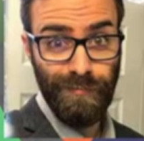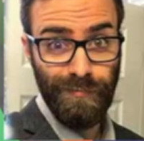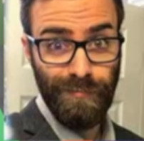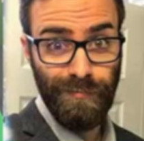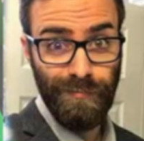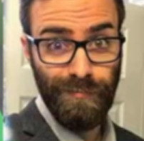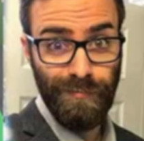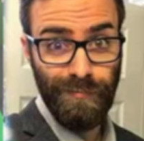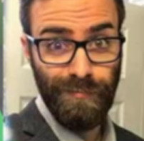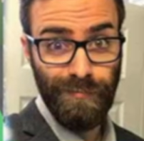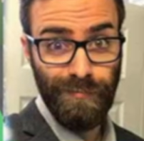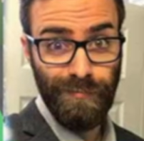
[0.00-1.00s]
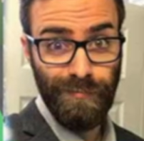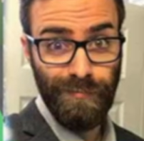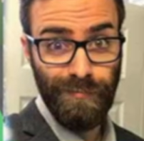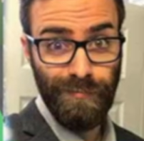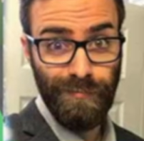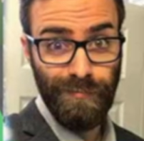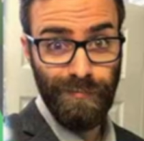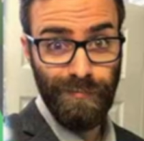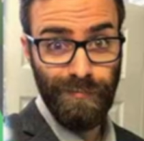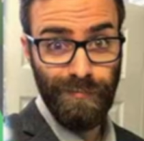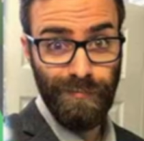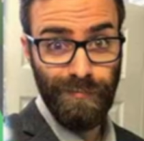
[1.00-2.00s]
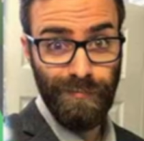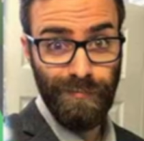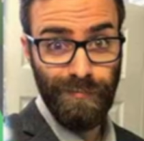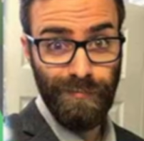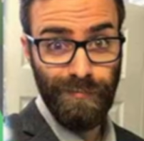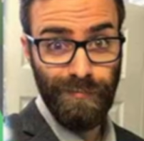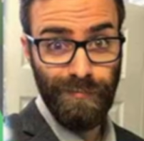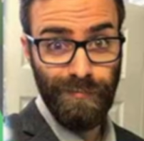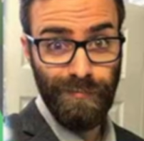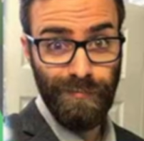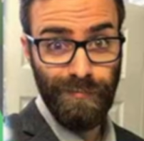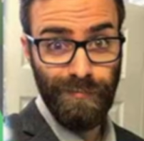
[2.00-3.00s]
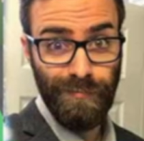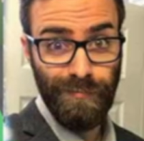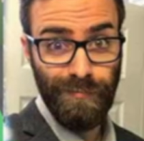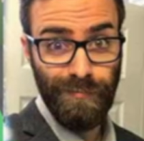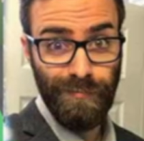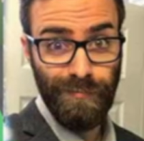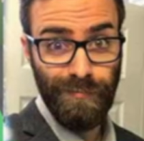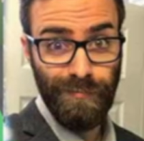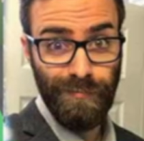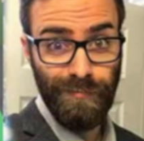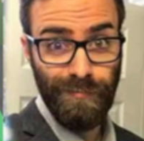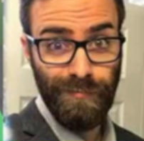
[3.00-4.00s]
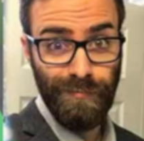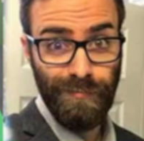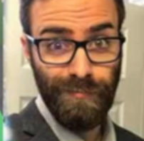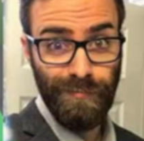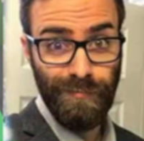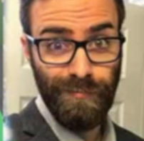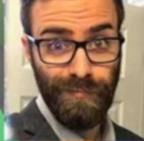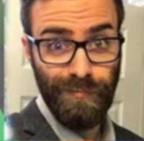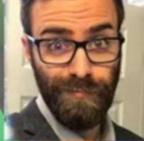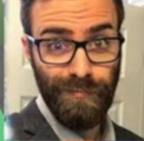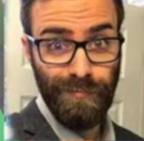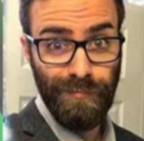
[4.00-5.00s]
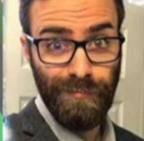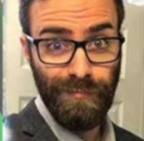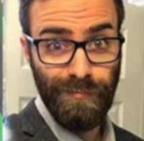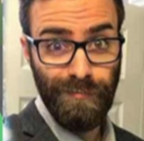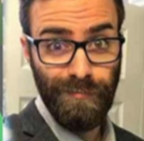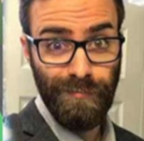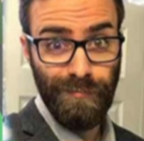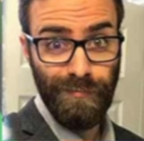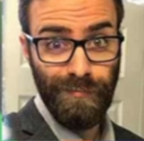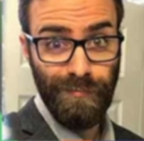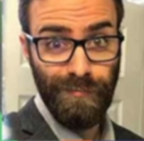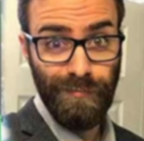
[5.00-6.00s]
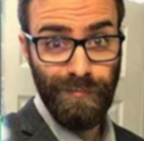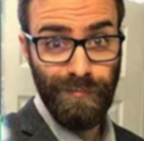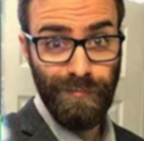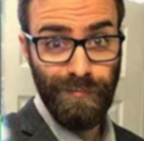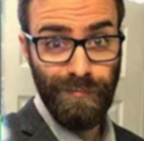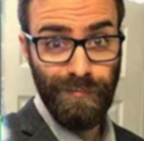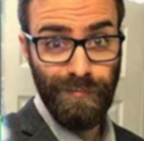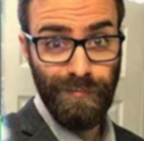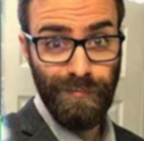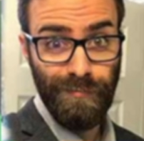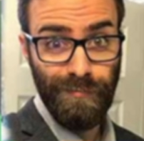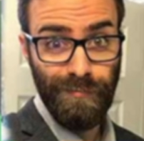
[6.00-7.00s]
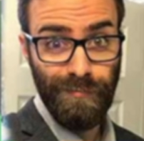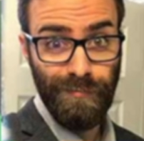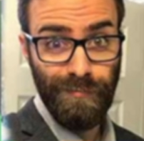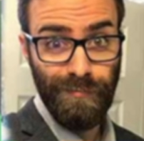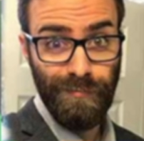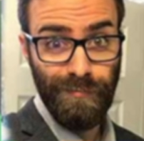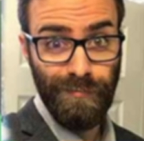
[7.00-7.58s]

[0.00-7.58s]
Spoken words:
This person isn't speaking.